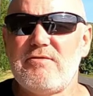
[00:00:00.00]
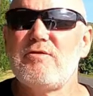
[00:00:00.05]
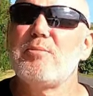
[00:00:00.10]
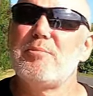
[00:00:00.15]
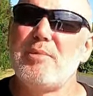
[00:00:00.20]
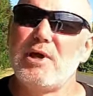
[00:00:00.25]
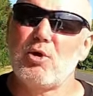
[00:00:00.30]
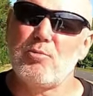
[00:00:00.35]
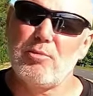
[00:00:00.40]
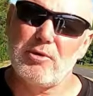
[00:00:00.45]

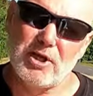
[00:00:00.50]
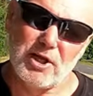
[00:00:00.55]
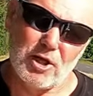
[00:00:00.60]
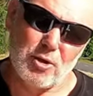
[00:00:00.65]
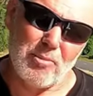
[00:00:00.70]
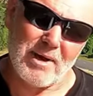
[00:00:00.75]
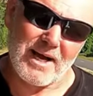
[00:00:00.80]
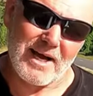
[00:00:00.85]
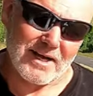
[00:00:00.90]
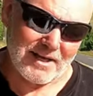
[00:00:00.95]
see if I can pick up
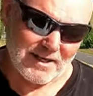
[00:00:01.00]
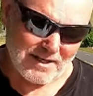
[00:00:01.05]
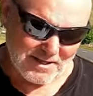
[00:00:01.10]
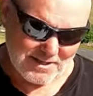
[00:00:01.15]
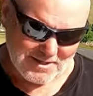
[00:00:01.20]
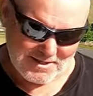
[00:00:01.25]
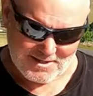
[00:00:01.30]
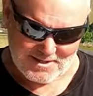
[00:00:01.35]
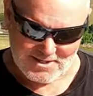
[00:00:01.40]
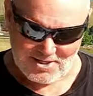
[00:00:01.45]
a little
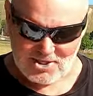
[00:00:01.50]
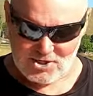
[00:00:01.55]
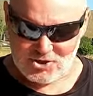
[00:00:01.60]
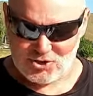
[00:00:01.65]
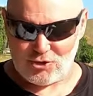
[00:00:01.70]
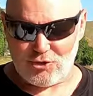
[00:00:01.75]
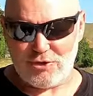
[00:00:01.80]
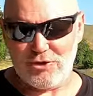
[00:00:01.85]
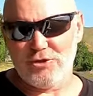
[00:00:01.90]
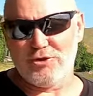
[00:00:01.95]
bargain.
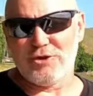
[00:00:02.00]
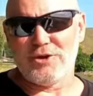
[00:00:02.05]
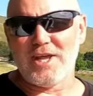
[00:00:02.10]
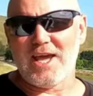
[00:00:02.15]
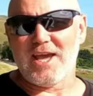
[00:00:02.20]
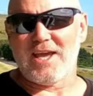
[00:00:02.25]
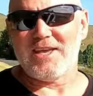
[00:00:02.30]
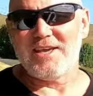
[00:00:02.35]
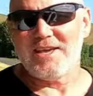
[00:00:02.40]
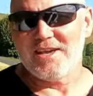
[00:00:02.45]
So the
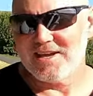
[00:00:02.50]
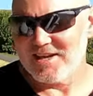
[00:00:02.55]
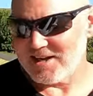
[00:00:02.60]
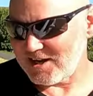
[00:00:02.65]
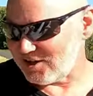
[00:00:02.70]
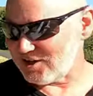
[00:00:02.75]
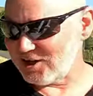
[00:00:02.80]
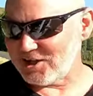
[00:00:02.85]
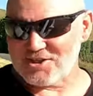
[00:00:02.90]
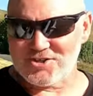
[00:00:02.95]
other day,
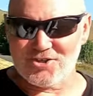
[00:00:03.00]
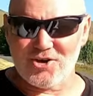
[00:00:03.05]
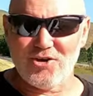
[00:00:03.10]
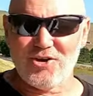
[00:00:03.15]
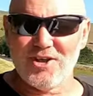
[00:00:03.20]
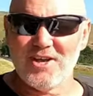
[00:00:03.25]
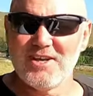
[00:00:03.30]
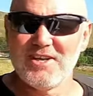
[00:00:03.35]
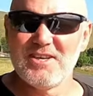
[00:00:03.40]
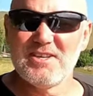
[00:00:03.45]
I
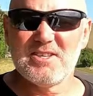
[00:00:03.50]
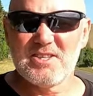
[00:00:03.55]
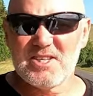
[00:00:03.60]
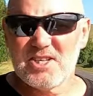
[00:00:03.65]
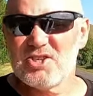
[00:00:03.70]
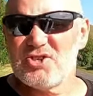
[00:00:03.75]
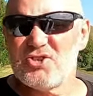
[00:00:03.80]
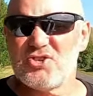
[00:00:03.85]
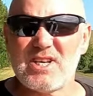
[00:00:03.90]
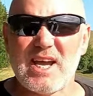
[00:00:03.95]
clicked on,
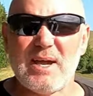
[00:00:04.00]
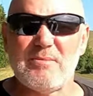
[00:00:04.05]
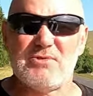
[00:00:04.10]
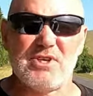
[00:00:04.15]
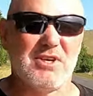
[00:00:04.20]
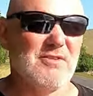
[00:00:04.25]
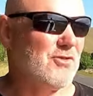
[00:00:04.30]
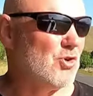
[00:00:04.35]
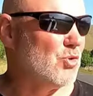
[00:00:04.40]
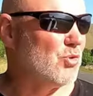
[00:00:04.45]

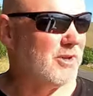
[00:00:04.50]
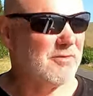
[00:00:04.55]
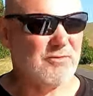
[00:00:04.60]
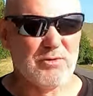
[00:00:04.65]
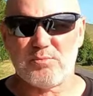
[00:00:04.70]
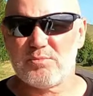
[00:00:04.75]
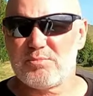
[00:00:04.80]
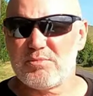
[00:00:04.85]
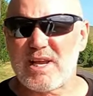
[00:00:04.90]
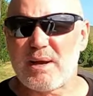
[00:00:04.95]
typed in a
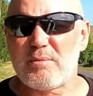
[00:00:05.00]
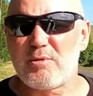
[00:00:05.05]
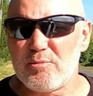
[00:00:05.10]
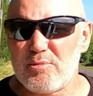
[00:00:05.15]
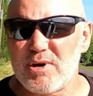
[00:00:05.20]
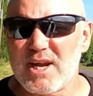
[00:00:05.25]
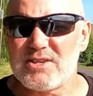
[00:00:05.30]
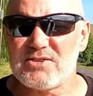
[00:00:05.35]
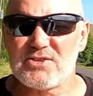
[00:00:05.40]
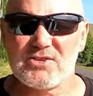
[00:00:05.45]
few different
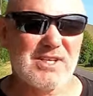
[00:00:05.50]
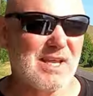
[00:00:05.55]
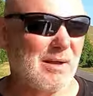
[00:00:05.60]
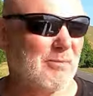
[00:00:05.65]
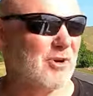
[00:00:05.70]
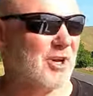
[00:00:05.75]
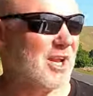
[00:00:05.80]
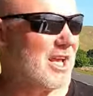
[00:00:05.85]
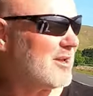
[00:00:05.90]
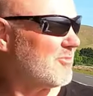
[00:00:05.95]
camera
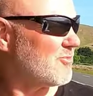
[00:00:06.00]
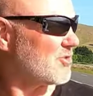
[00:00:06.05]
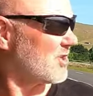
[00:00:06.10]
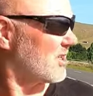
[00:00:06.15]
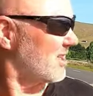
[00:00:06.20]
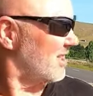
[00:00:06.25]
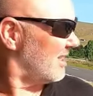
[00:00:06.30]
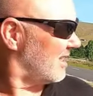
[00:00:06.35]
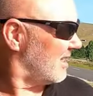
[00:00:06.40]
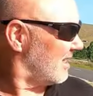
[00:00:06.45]
brands, camera
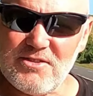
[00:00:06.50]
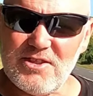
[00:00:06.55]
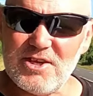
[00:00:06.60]
names.